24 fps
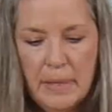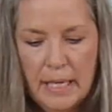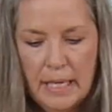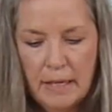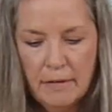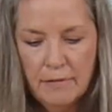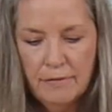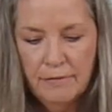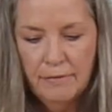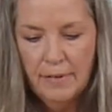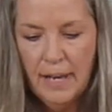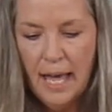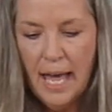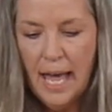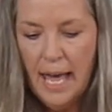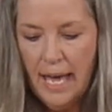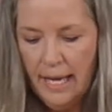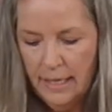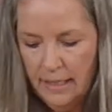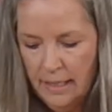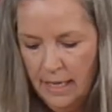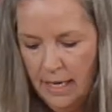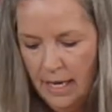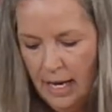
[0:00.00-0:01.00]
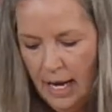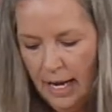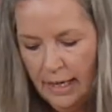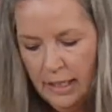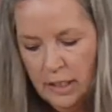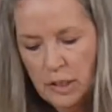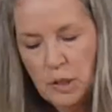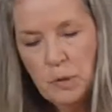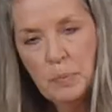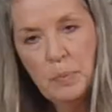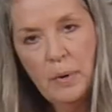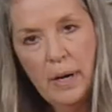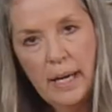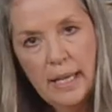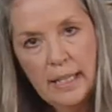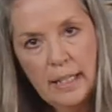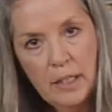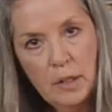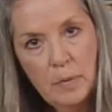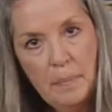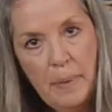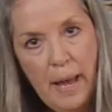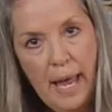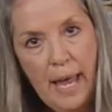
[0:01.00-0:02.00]
being flat, I could spray a
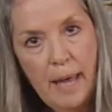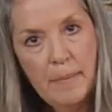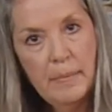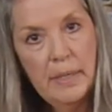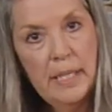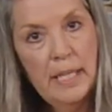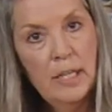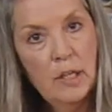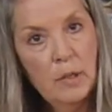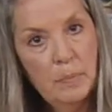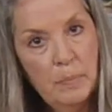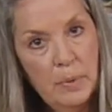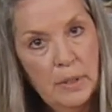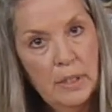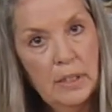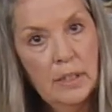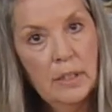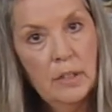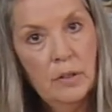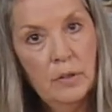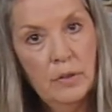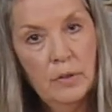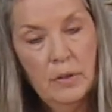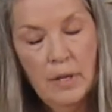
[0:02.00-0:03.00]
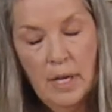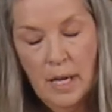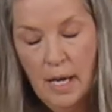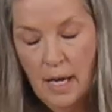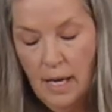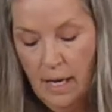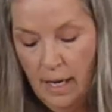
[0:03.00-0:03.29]
little Pam in here, put a little